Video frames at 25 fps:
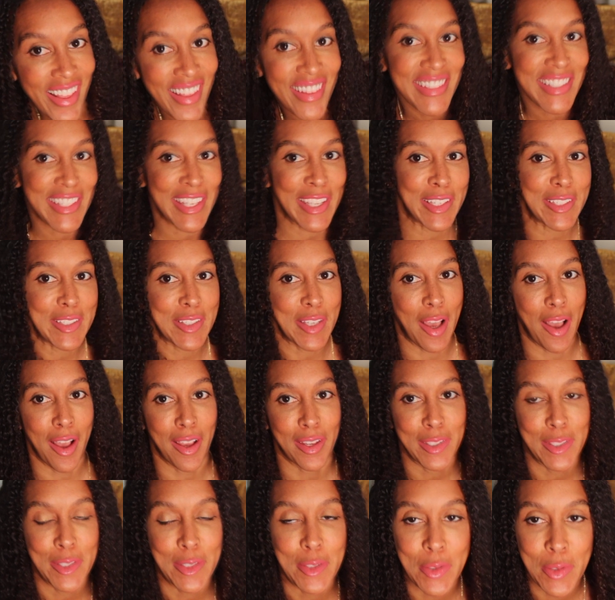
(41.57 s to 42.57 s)

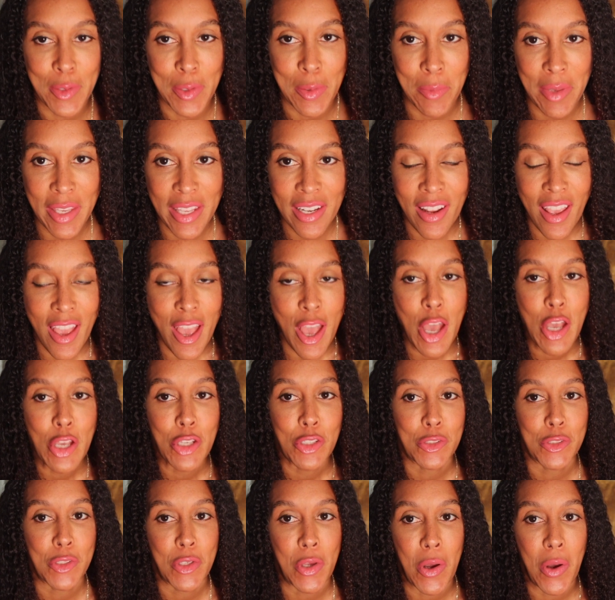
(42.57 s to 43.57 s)
TikTok, you know what I mean?
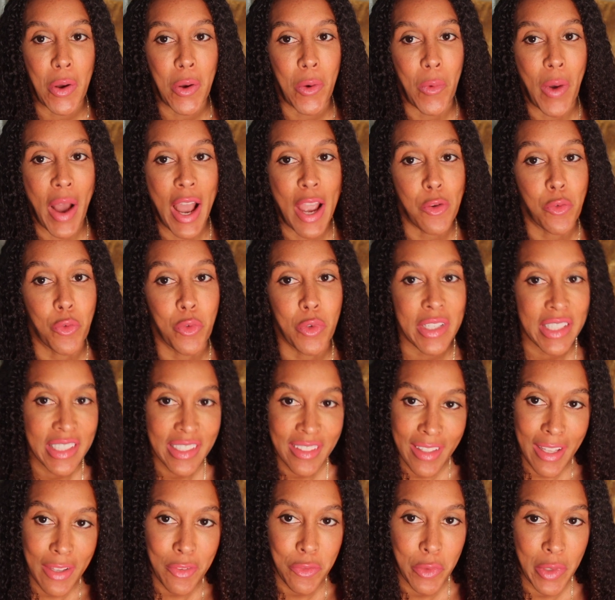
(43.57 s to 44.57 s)
So I really
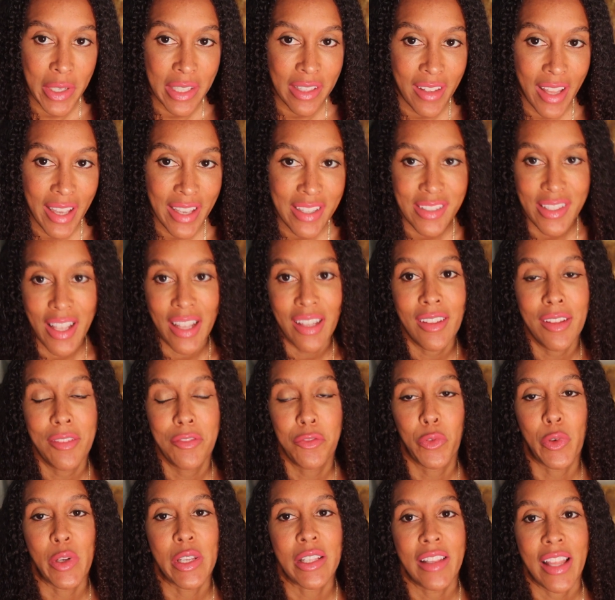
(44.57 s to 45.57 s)
love ring lights. I
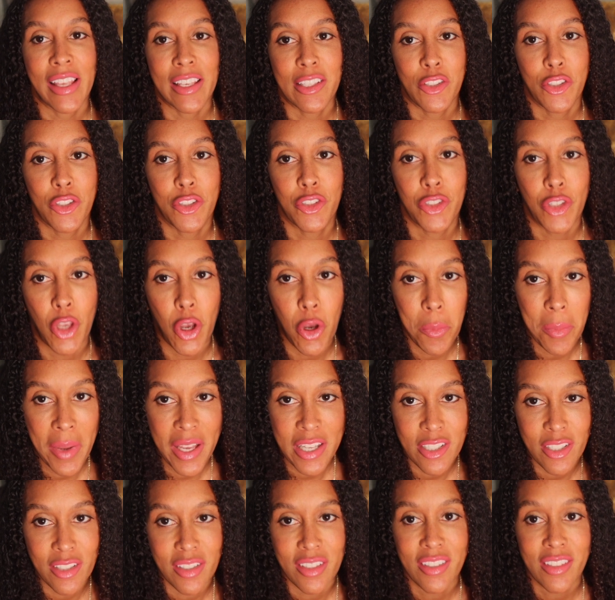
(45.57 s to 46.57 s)
love ring lights so
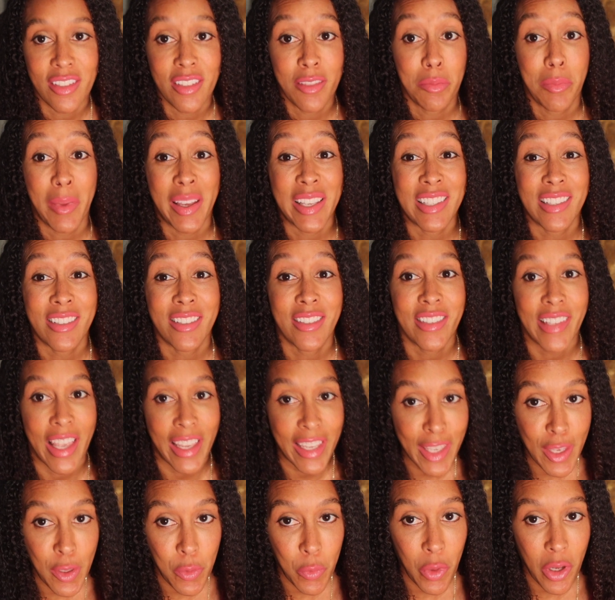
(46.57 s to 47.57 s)
much. This is my
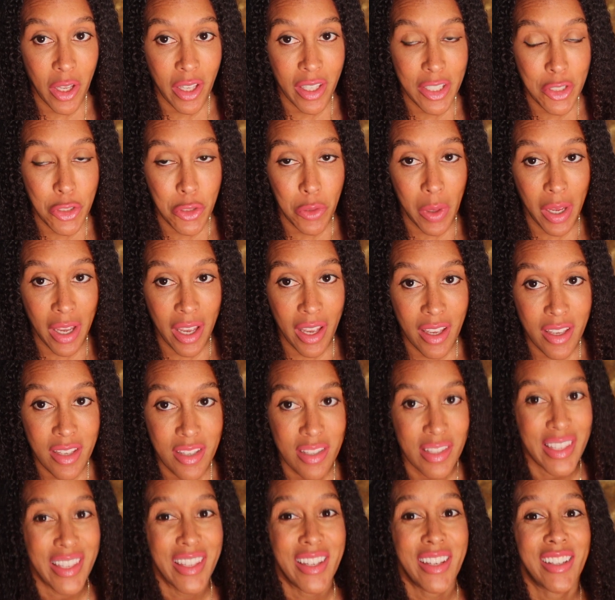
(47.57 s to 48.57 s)
second one, you
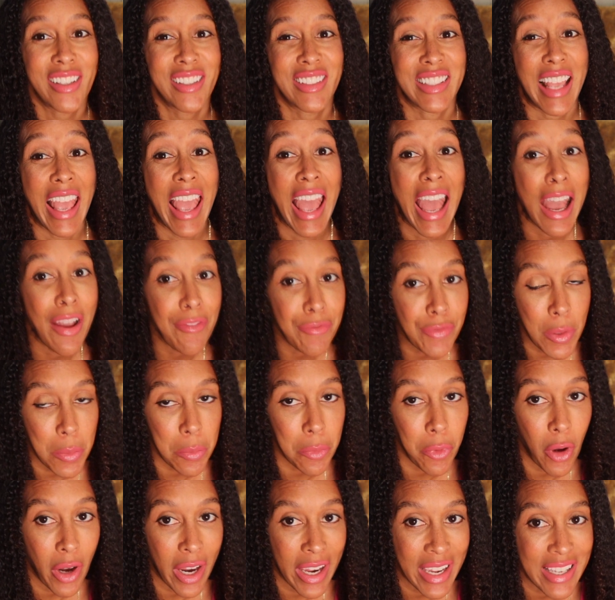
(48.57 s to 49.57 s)
guys, and it's half the
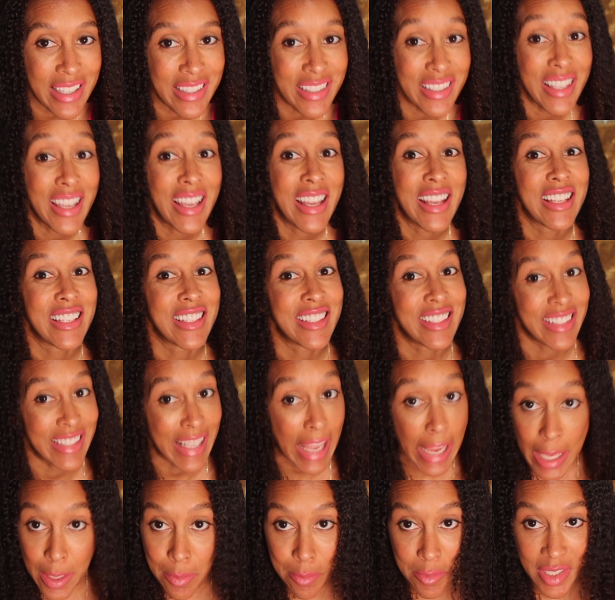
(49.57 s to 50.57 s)
price,
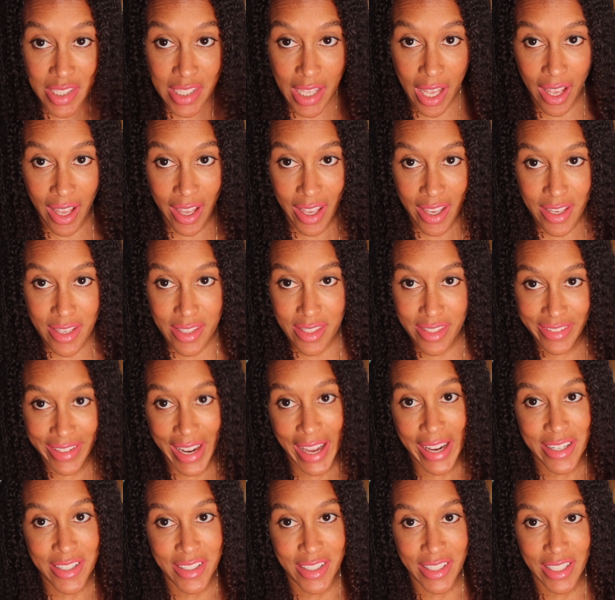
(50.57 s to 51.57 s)
same size,
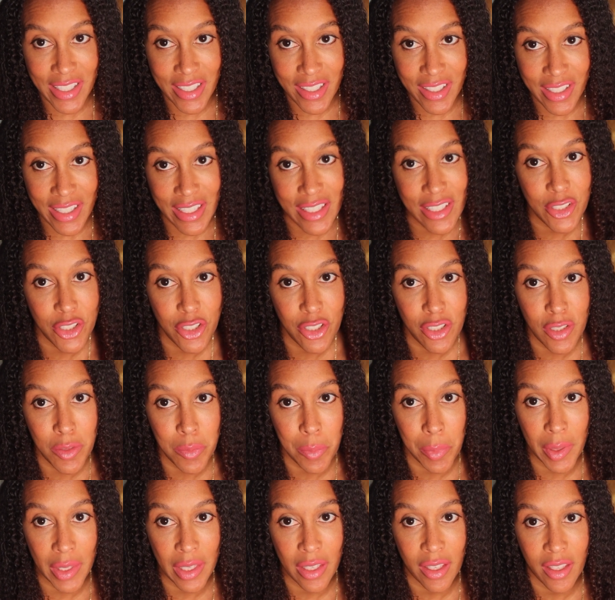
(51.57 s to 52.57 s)
19 inches
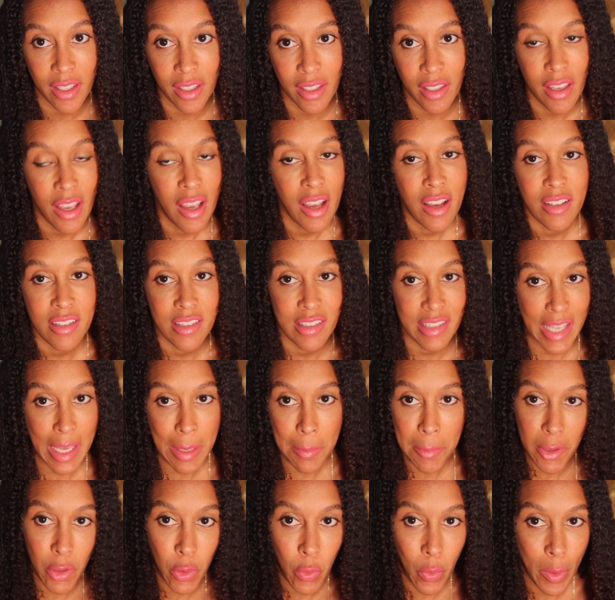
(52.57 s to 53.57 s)
big,
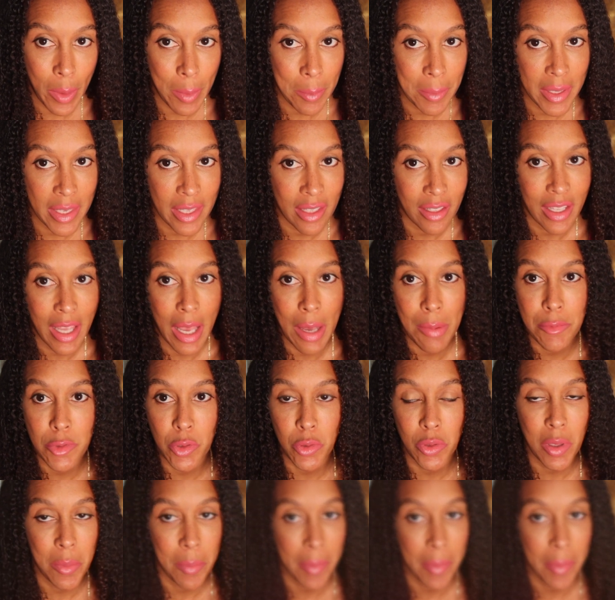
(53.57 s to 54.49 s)
same equipment, comes with a